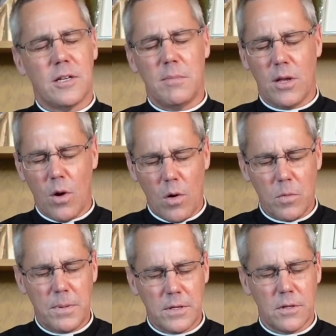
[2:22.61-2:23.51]
To be
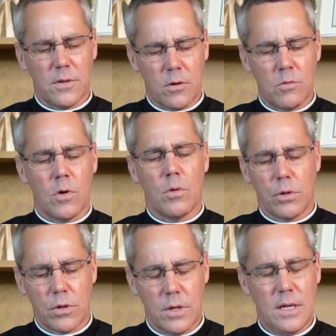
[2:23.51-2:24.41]
open to the
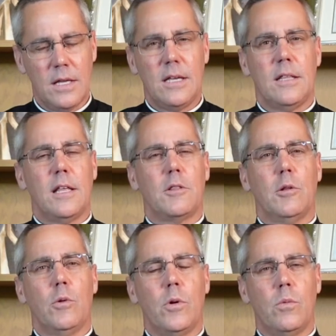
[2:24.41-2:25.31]
growth that the
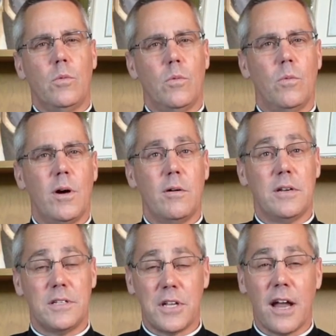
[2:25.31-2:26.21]
Lord
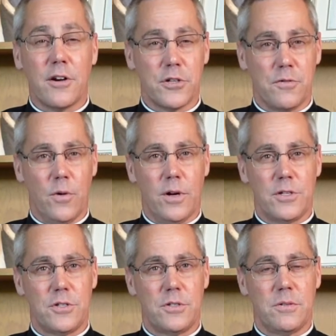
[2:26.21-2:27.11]
desires for
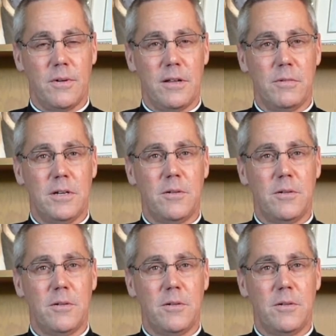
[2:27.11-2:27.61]
us, right?